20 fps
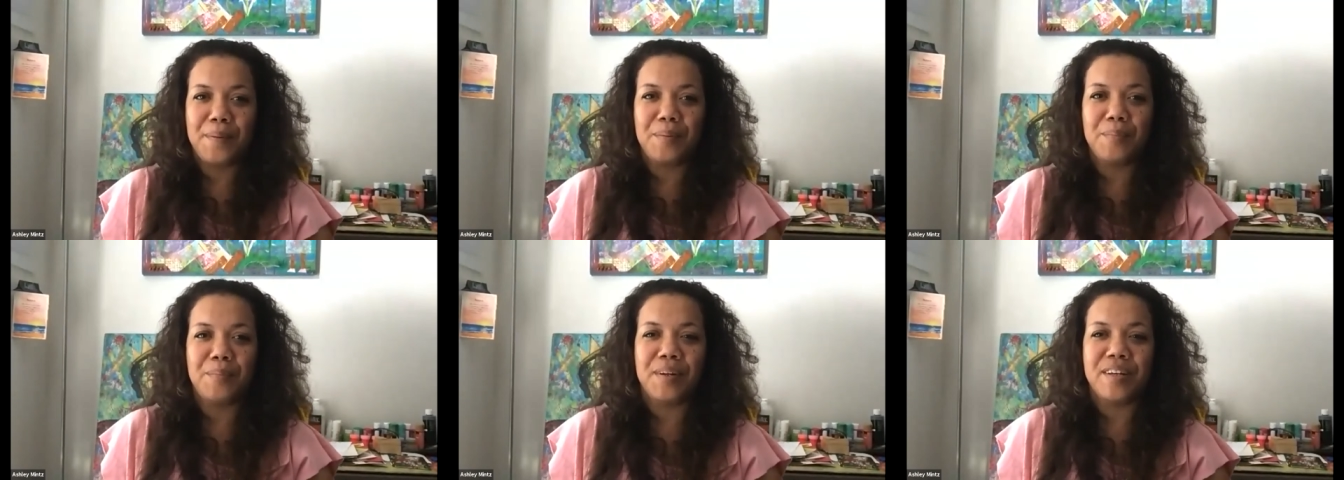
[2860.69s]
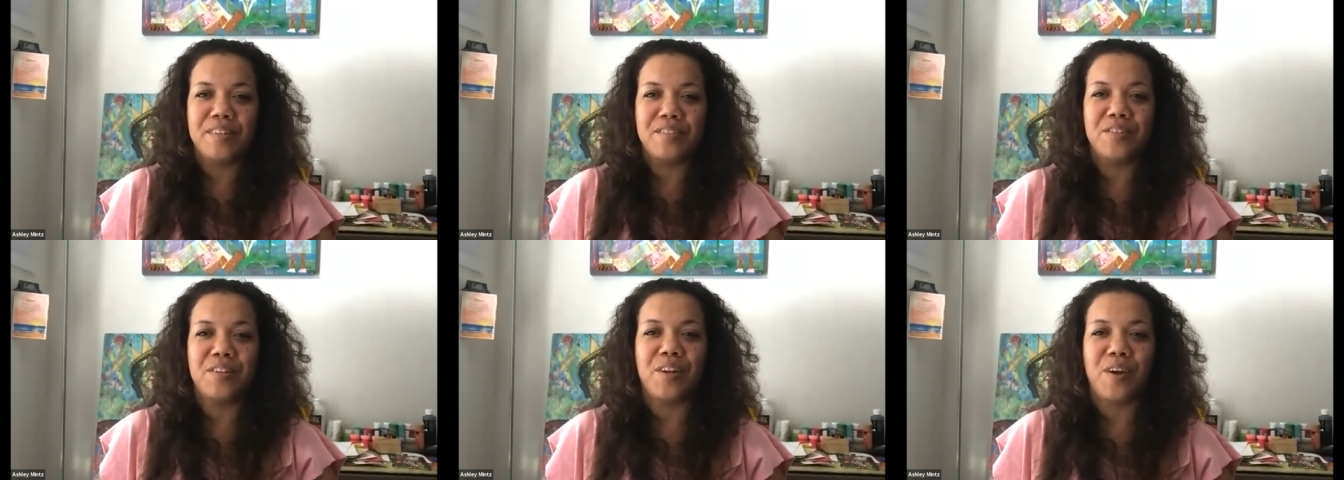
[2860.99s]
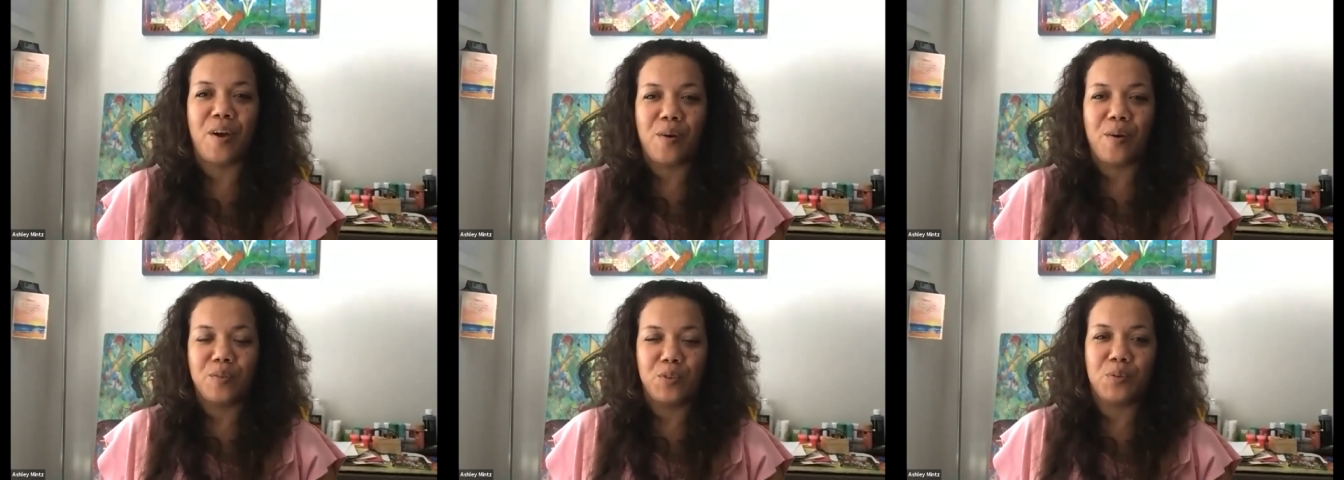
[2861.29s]
but as you
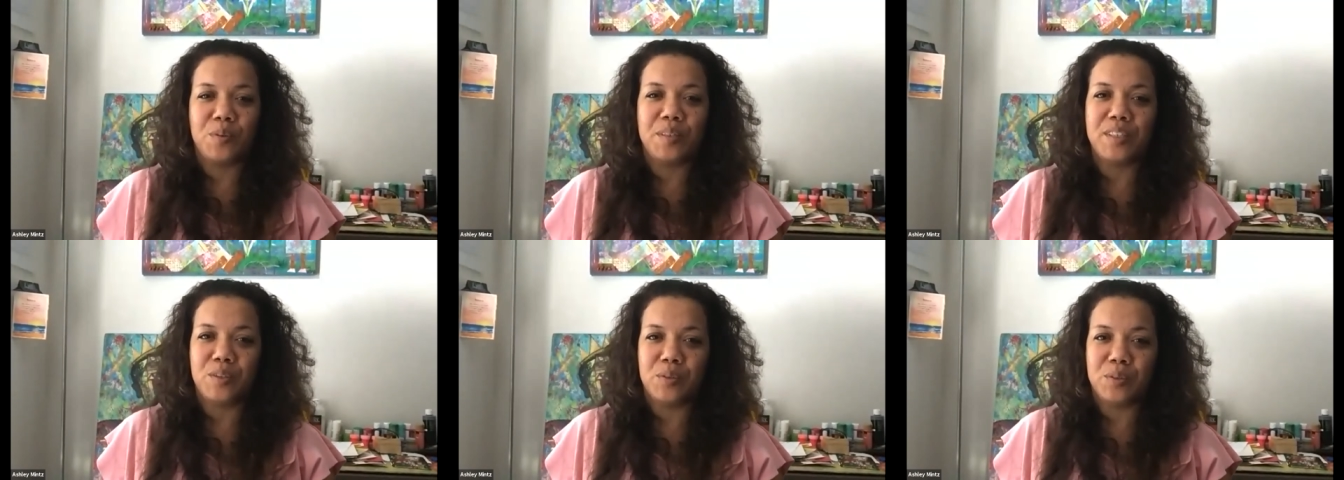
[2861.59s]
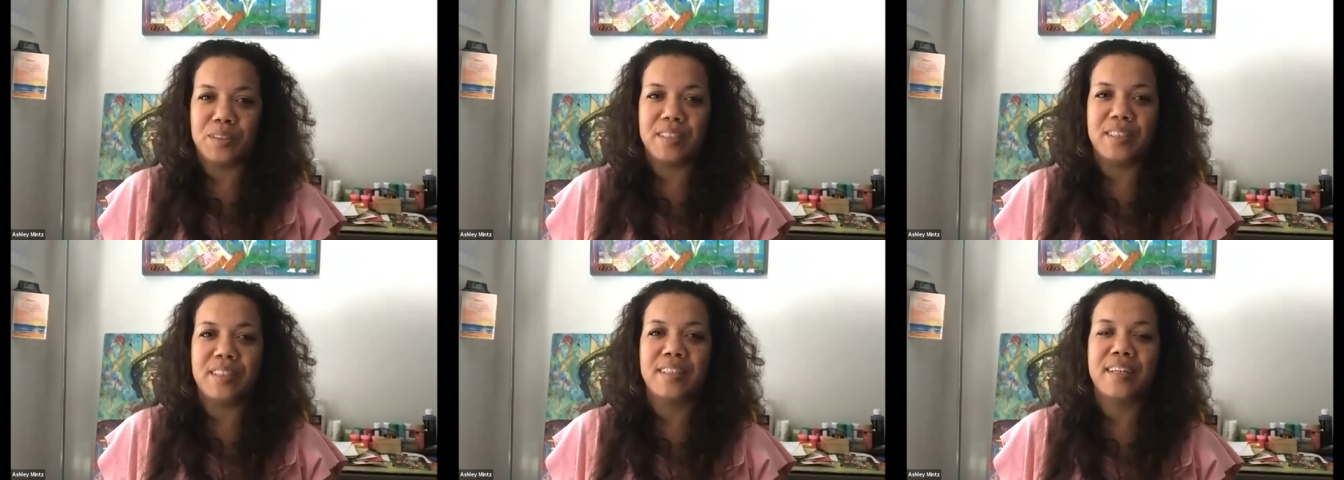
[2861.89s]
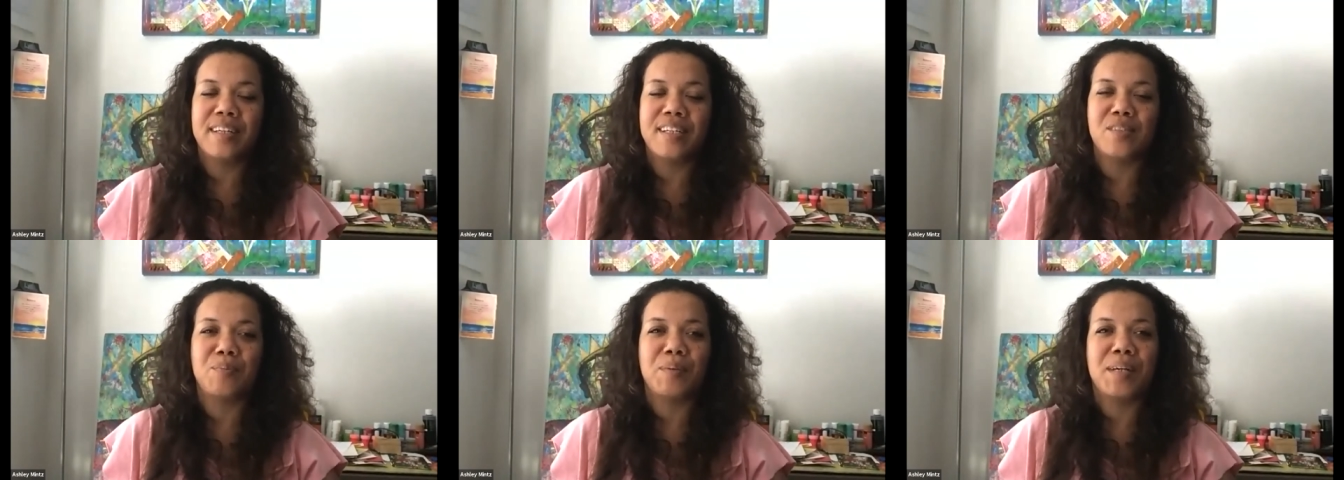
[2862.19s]
know, 2020
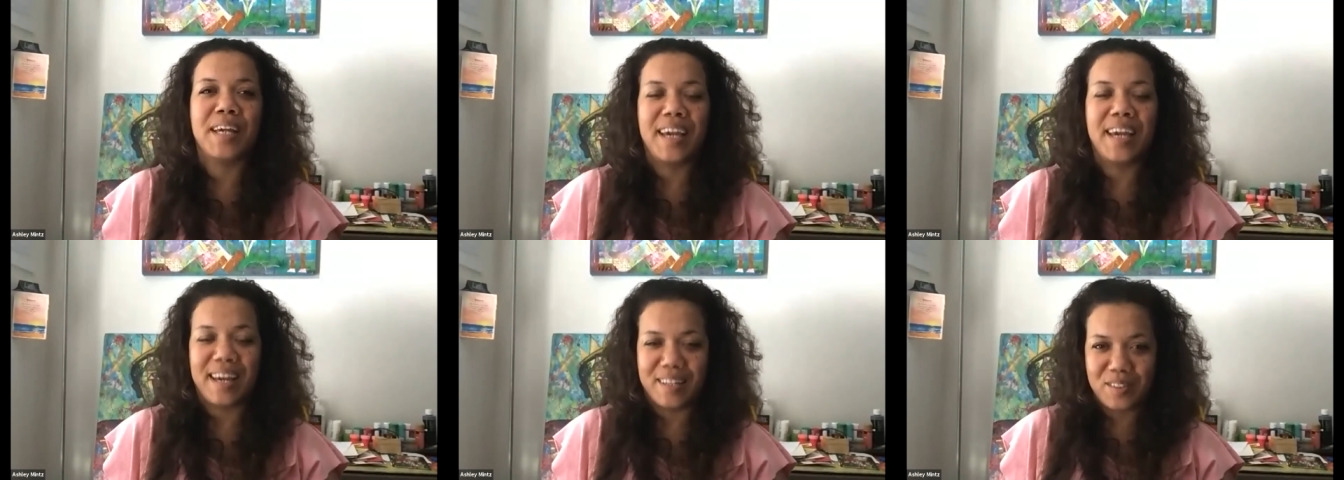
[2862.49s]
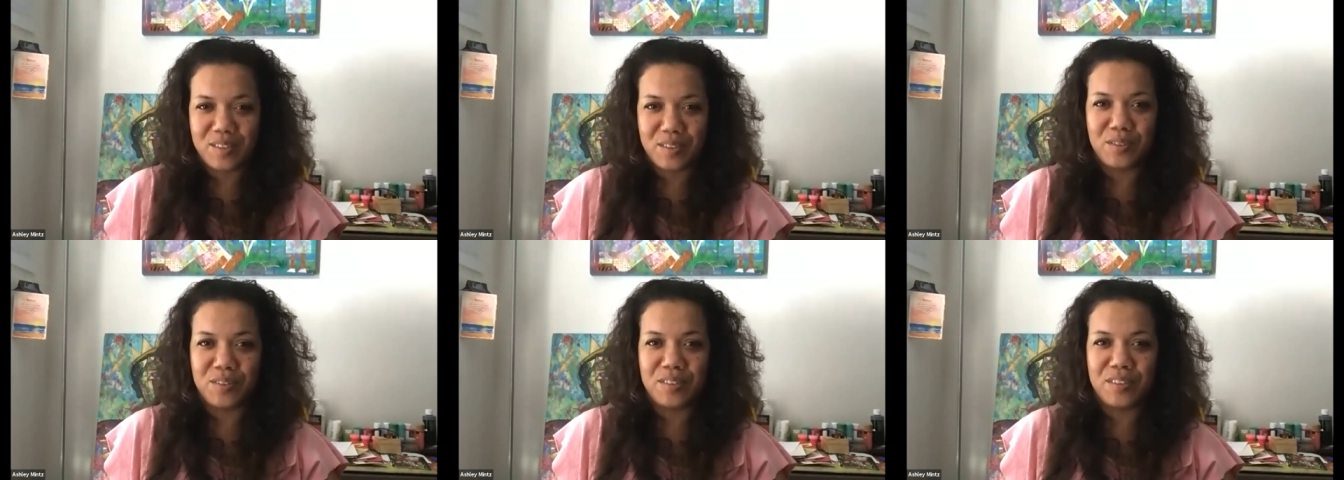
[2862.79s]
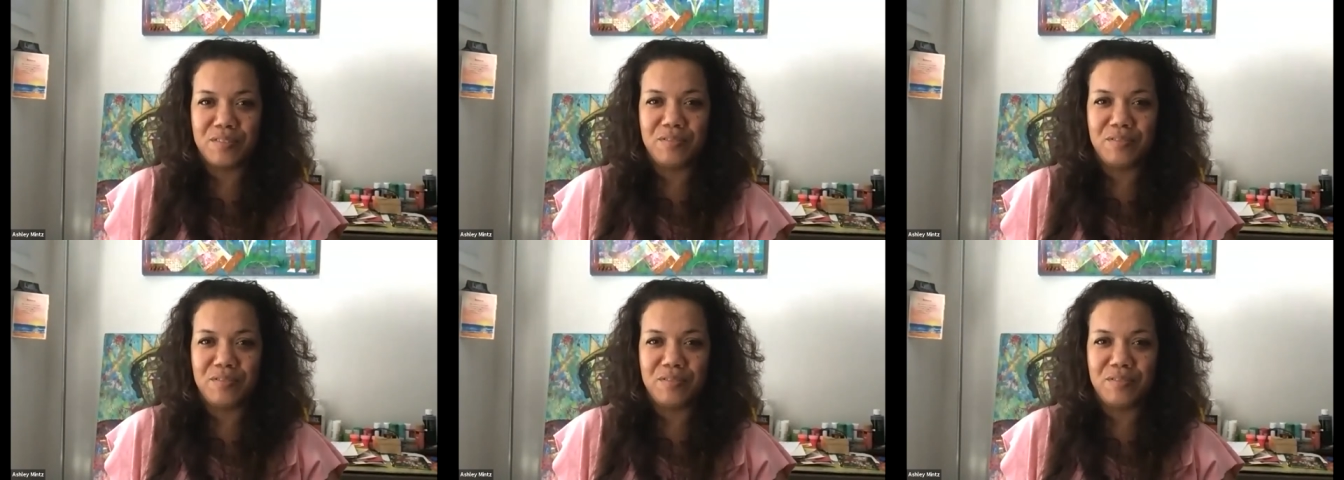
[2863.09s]
has been canceled